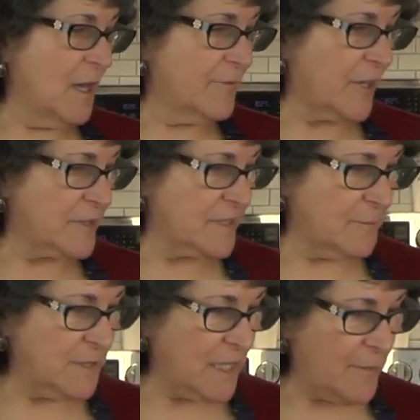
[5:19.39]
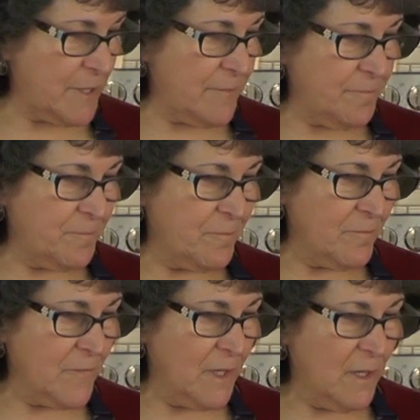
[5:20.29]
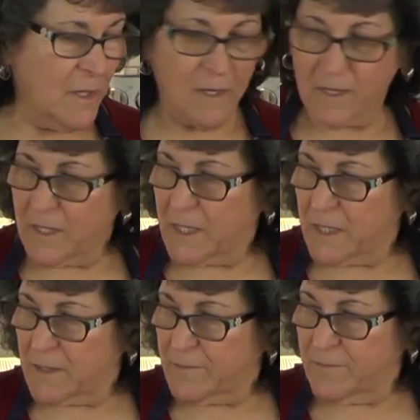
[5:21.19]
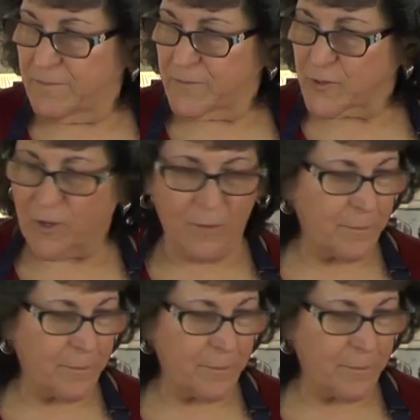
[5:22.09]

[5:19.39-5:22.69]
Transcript: I've got some lemon, salt